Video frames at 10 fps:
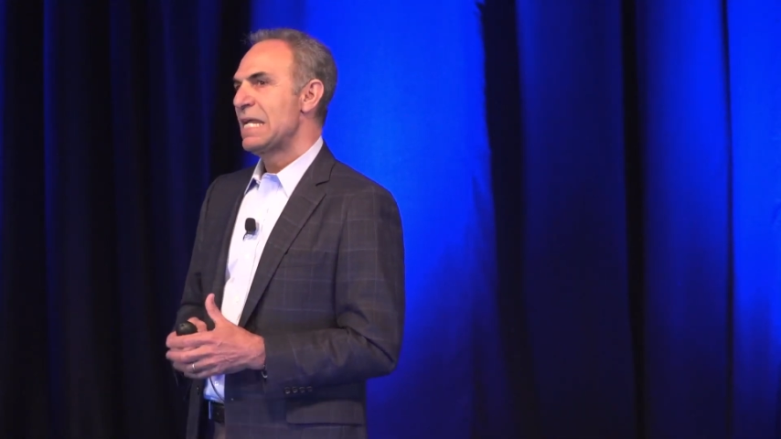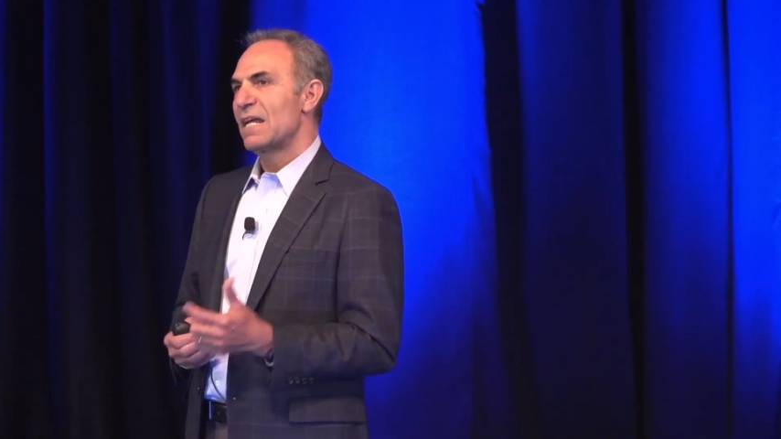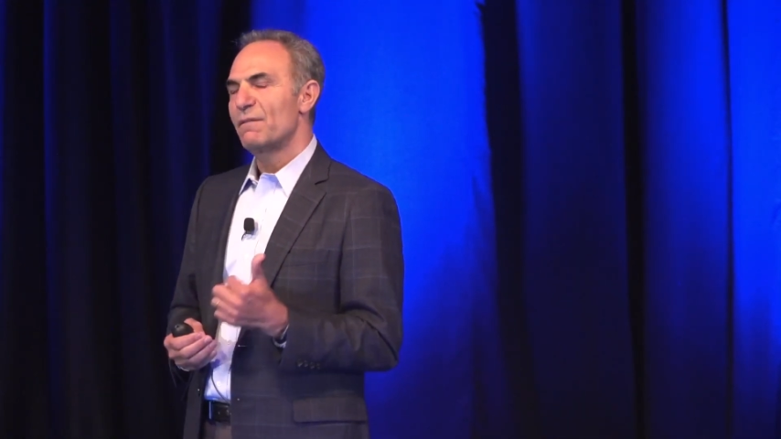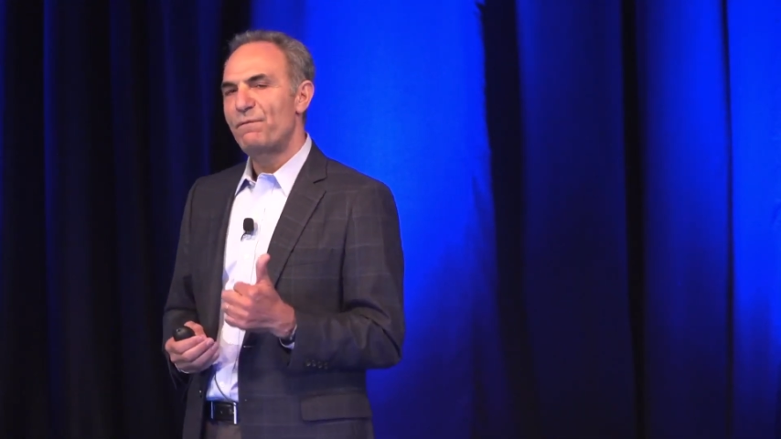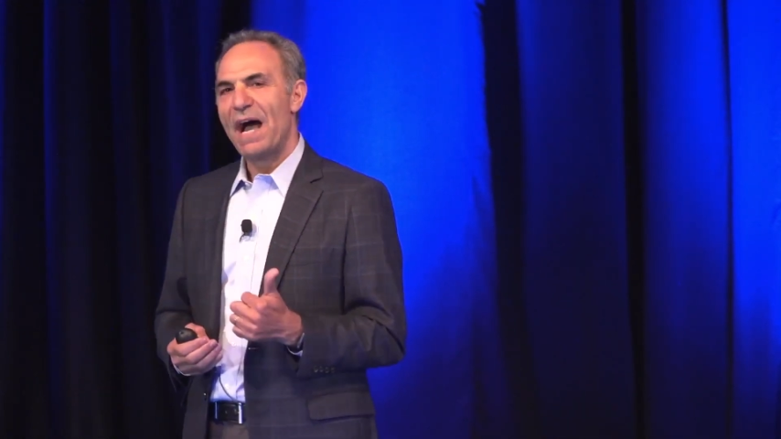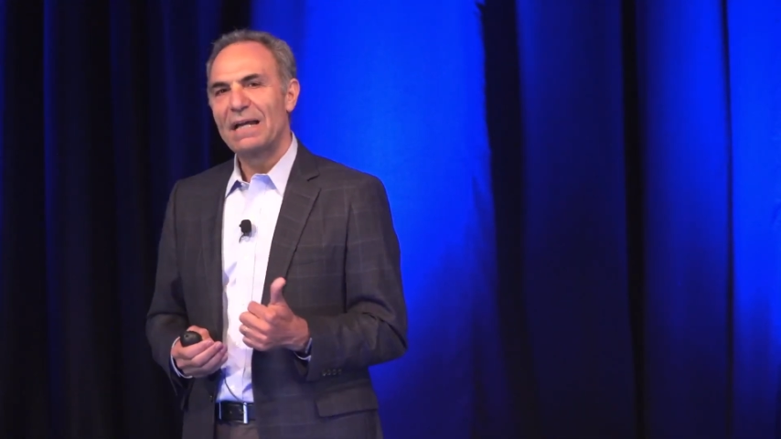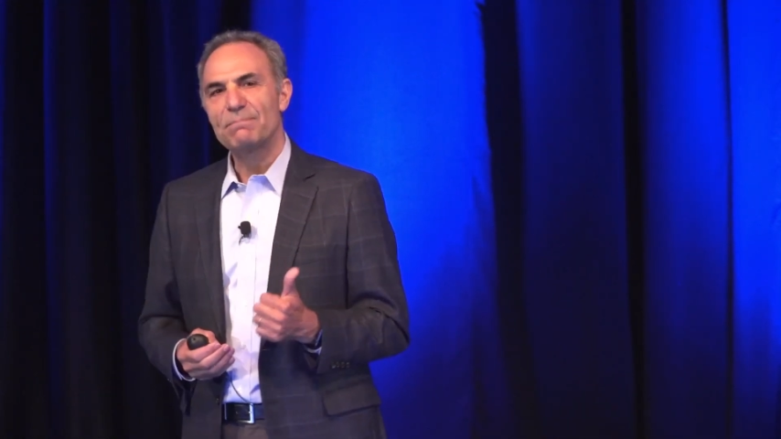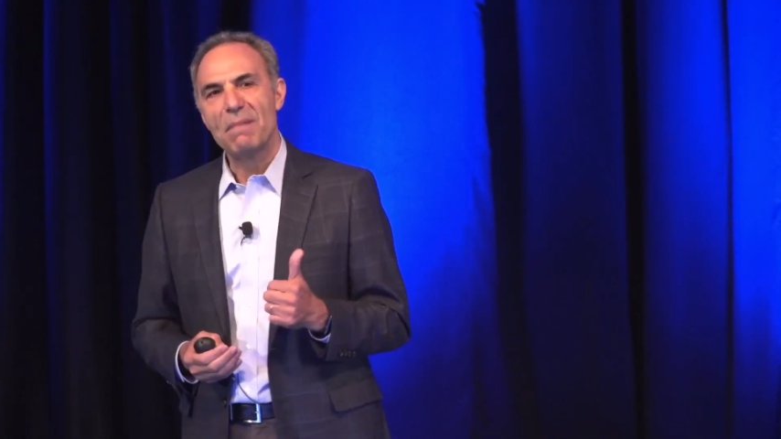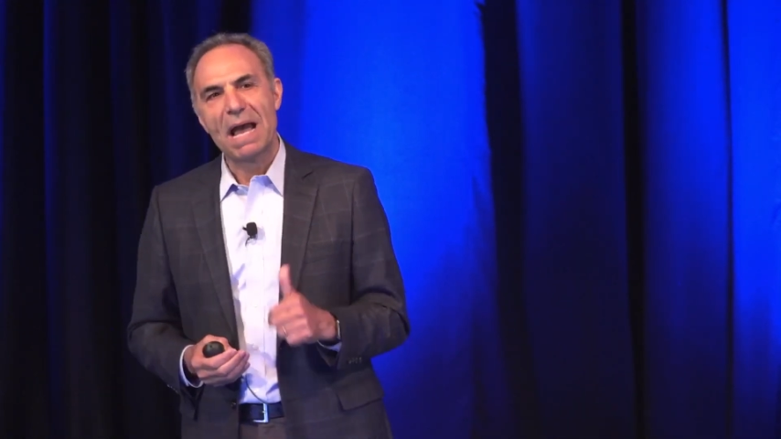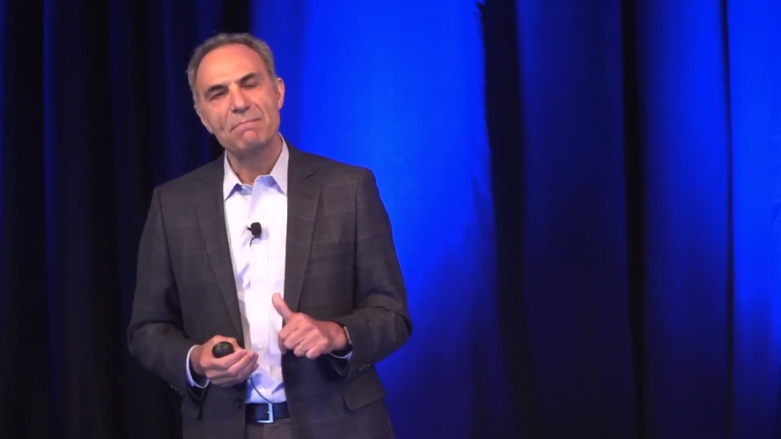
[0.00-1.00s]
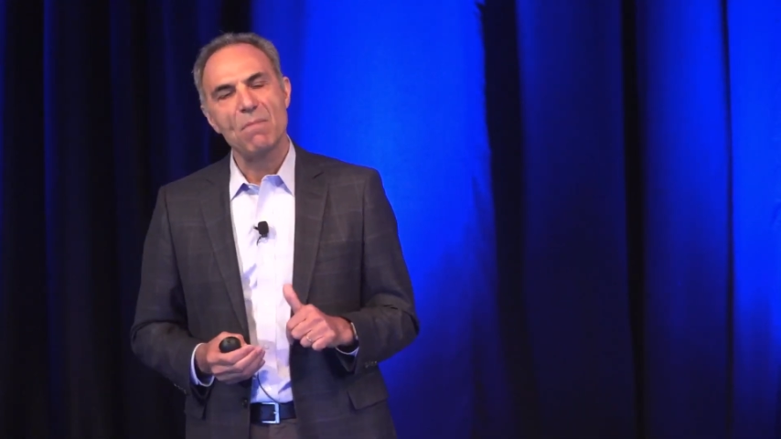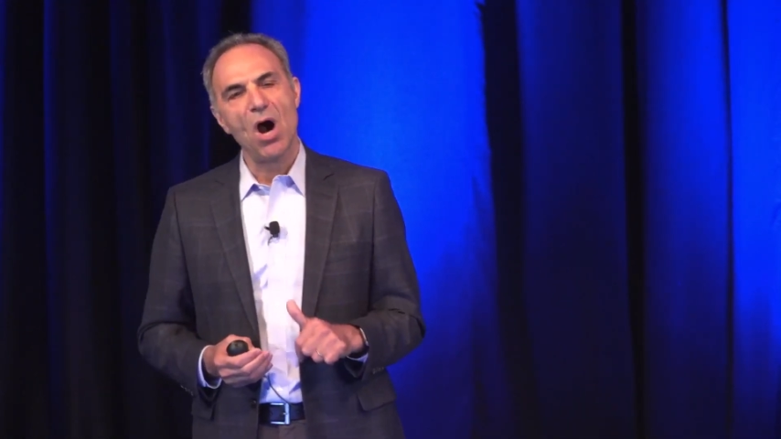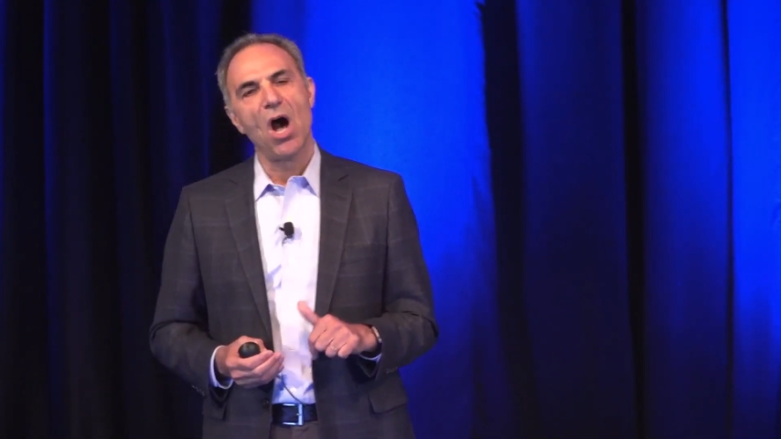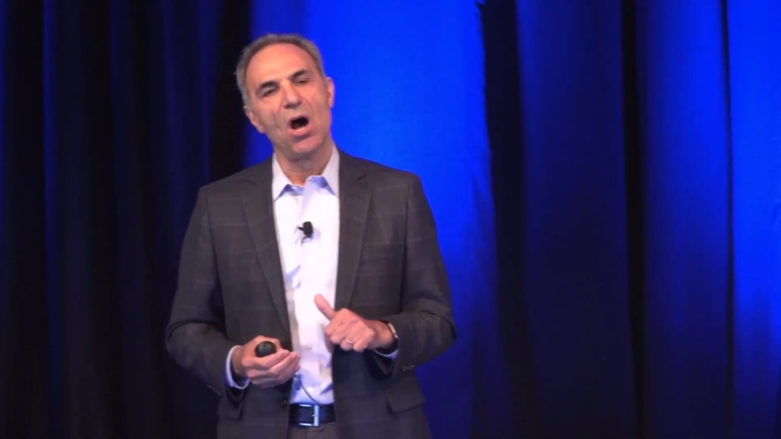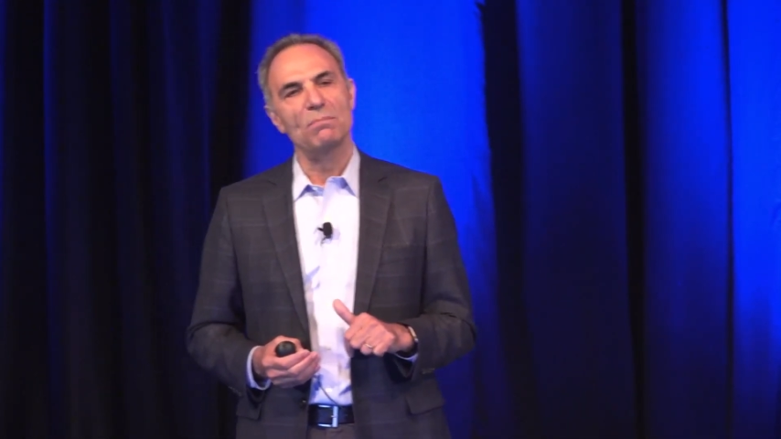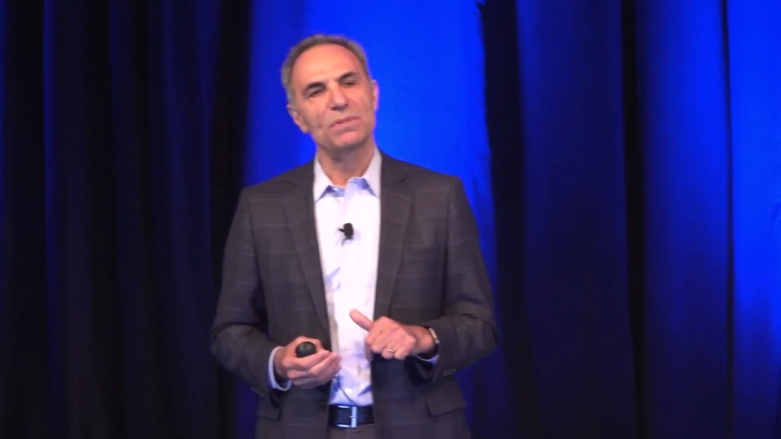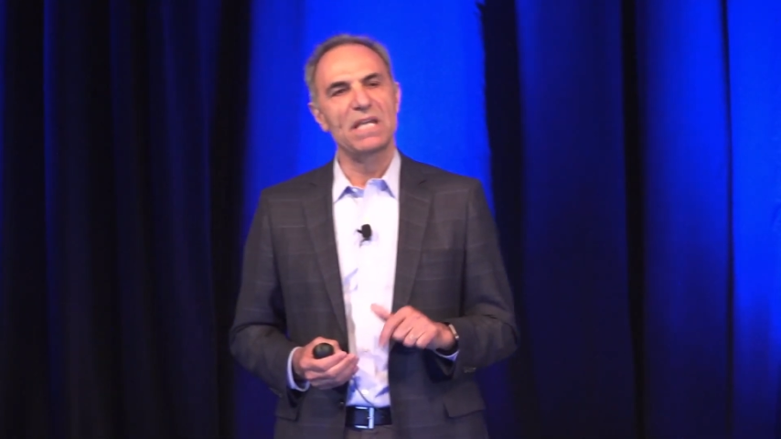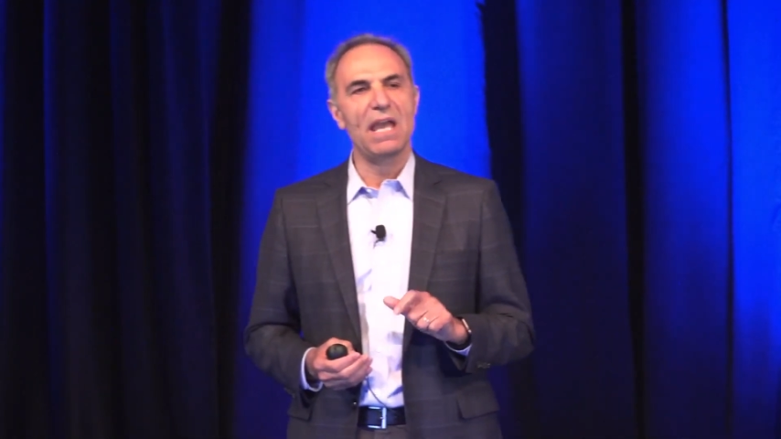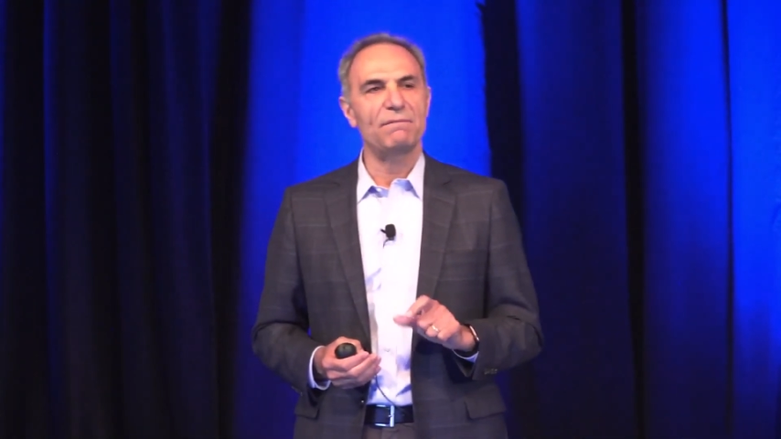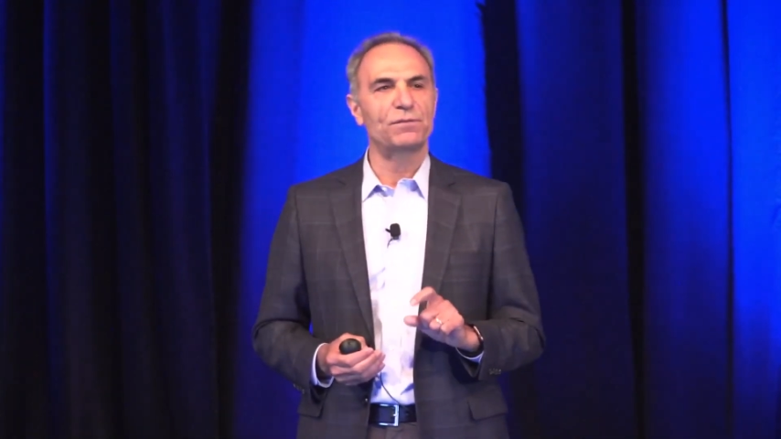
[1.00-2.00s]
In fact, my mom
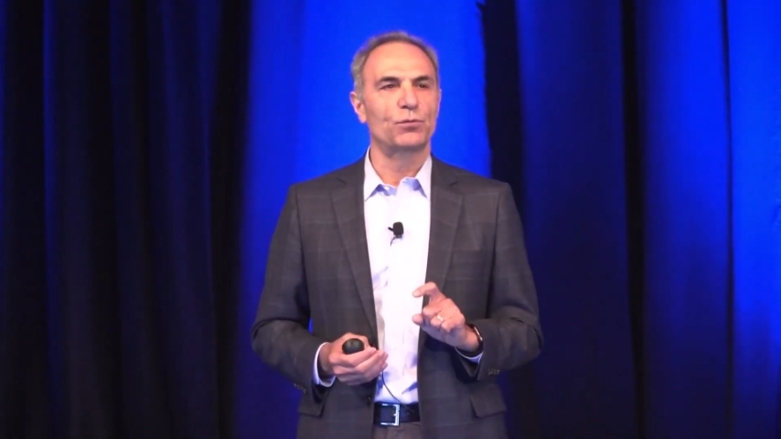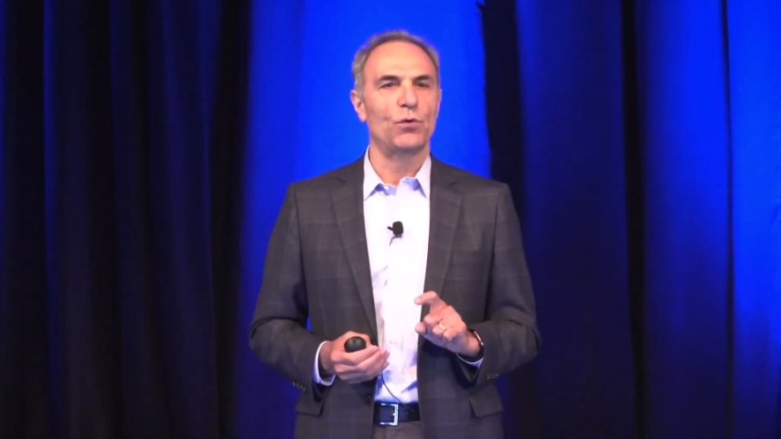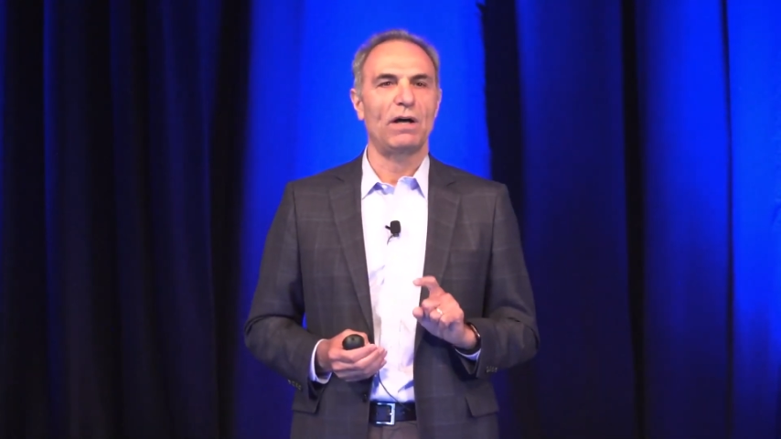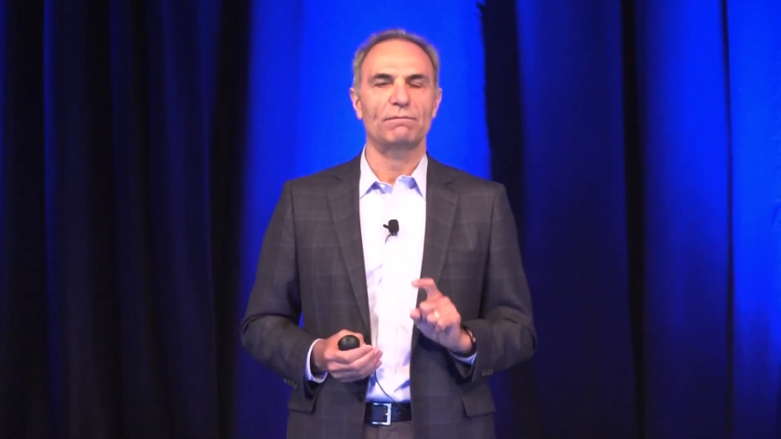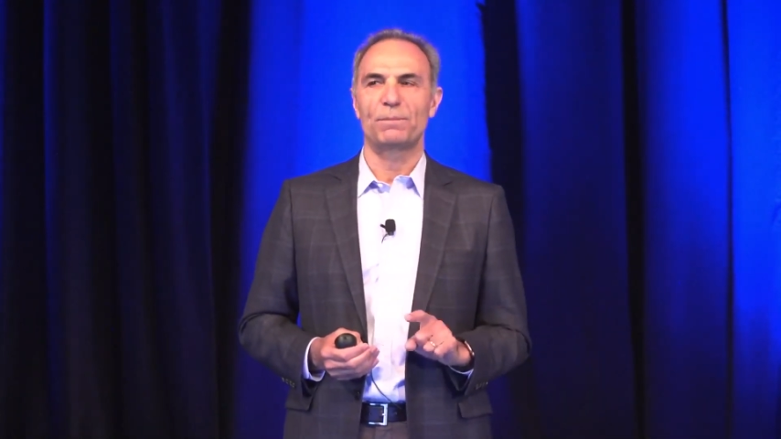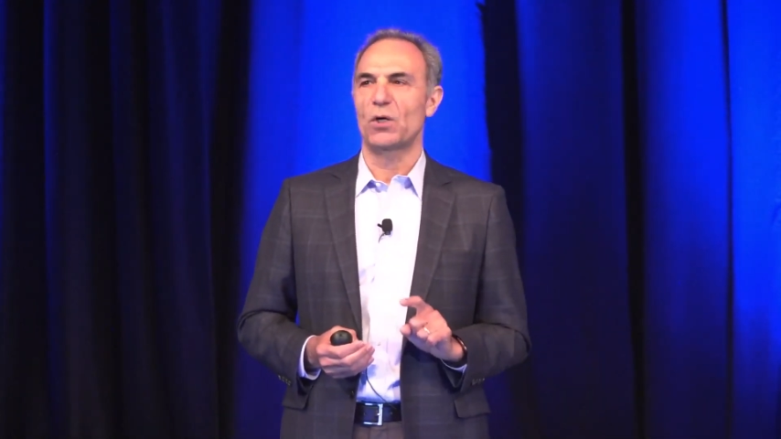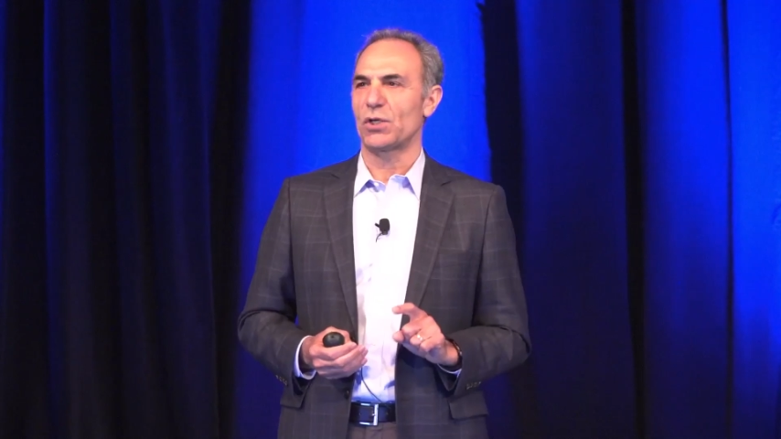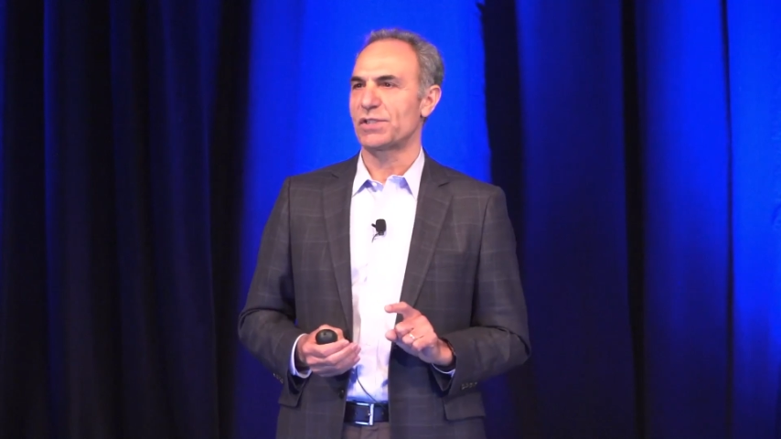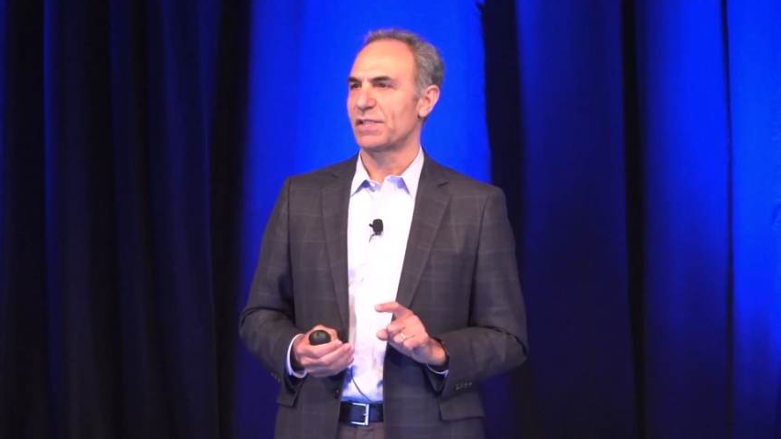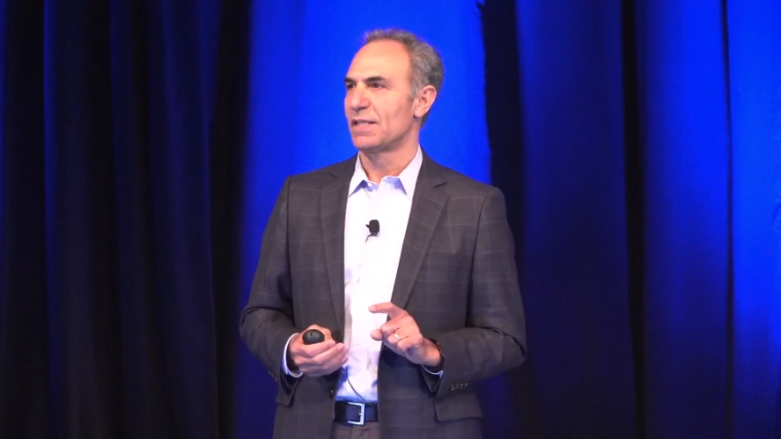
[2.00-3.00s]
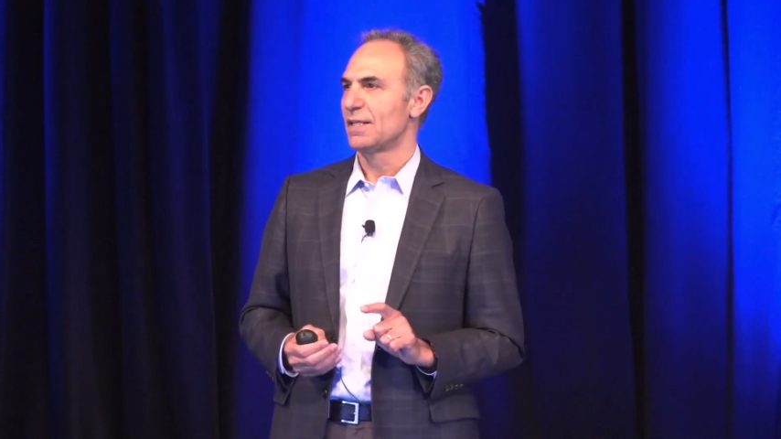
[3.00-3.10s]
gave 12 births.